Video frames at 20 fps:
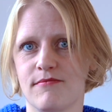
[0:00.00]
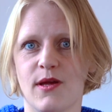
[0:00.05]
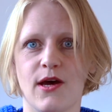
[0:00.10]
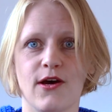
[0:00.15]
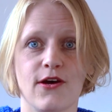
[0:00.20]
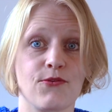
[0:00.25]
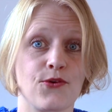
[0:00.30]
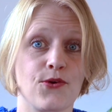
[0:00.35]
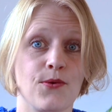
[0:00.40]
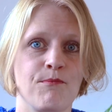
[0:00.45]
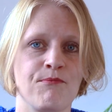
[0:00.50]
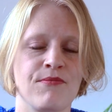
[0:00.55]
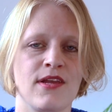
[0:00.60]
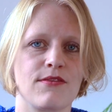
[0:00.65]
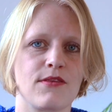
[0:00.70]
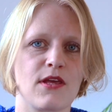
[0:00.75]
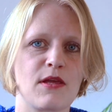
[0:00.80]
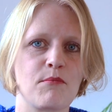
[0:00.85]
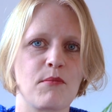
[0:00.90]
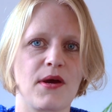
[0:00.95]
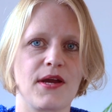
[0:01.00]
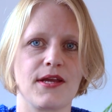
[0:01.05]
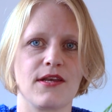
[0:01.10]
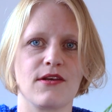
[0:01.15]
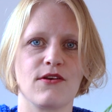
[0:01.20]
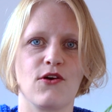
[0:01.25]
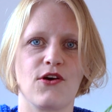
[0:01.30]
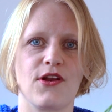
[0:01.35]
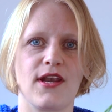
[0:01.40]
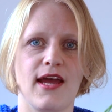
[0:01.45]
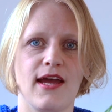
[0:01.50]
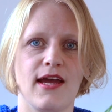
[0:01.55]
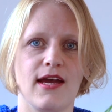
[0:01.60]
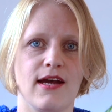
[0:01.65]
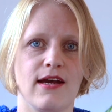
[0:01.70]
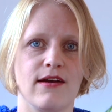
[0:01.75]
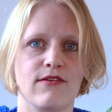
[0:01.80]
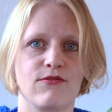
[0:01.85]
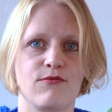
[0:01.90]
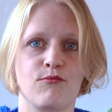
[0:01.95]
However, they might not
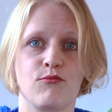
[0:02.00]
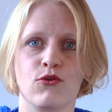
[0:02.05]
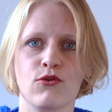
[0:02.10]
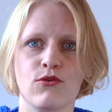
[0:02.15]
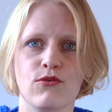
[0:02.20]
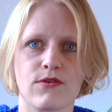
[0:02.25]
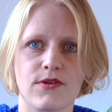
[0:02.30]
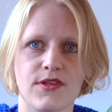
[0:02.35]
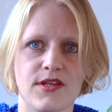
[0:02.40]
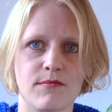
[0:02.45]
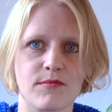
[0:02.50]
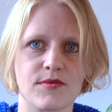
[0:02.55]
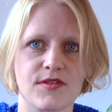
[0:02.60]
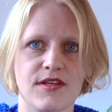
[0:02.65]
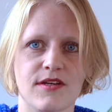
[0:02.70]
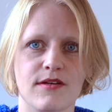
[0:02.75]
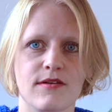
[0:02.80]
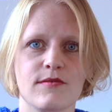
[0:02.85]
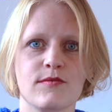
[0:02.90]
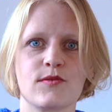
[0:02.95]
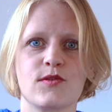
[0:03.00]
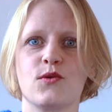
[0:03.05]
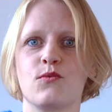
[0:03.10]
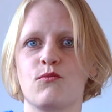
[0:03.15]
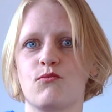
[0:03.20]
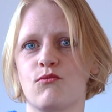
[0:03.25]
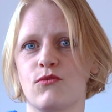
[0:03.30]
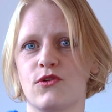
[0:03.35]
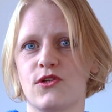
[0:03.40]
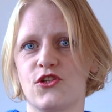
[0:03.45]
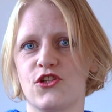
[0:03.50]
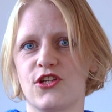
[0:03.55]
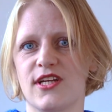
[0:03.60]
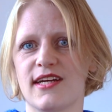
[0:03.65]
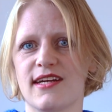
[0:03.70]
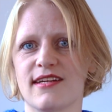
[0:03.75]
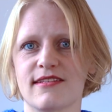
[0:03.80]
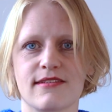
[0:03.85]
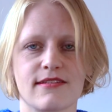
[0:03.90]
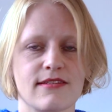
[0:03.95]
have proven themselves, which
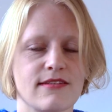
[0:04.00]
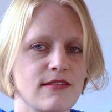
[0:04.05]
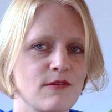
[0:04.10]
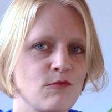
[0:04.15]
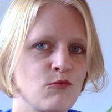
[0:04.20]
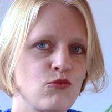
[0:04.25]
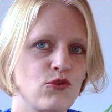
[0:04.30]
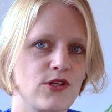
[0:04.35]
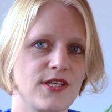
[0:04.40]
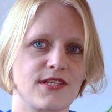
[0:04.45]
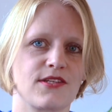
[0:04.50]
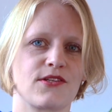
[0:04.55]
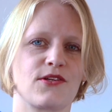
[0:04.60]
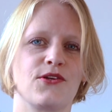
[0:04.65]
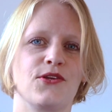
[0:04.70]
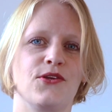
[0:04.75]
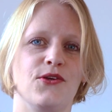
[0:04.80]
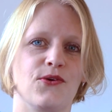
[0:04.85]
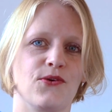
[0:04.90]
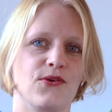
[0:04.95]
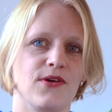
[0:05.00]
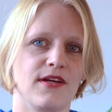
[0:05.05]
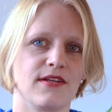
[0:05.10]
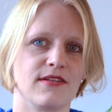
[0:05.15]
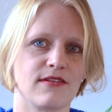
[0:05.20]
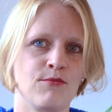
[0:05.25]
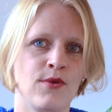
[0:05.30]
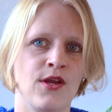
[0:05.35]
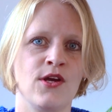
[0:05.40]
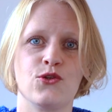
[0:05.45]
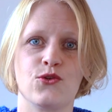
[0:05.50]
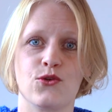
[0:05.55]
adds some risk on your end.